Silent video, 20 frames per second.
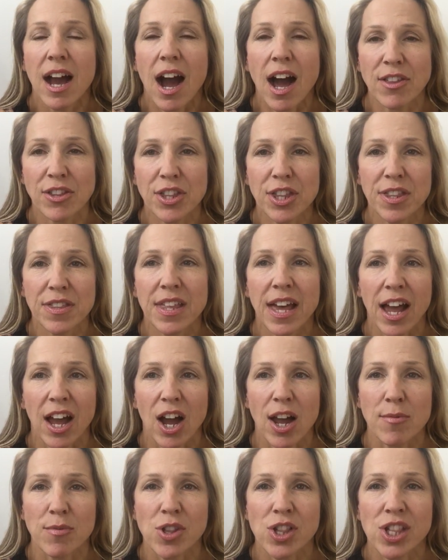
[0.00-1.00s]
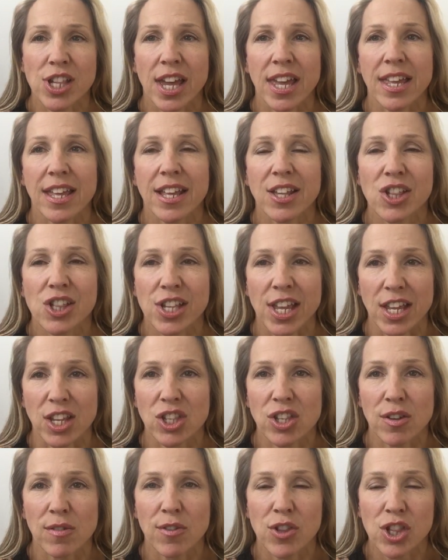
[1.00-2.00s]
Other than that, I would say
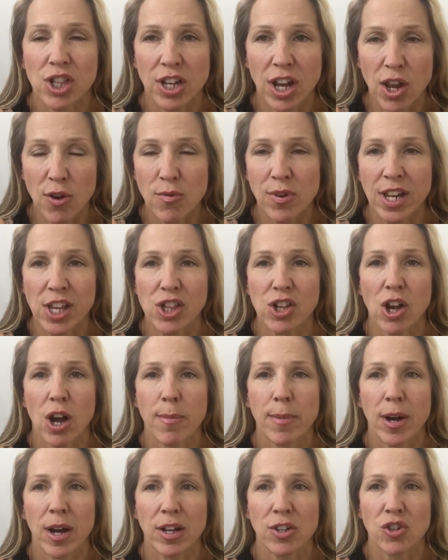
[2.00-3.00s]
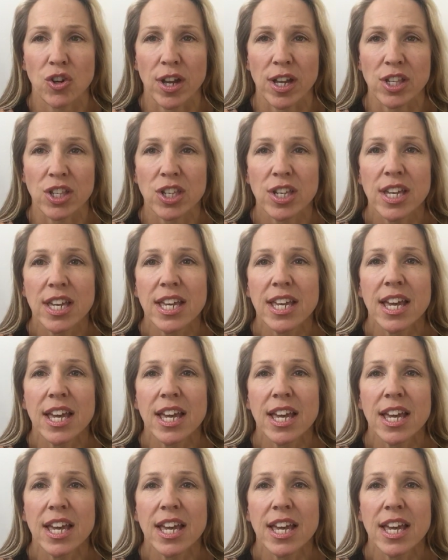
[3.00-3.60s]
stick to slow release carbohydrates.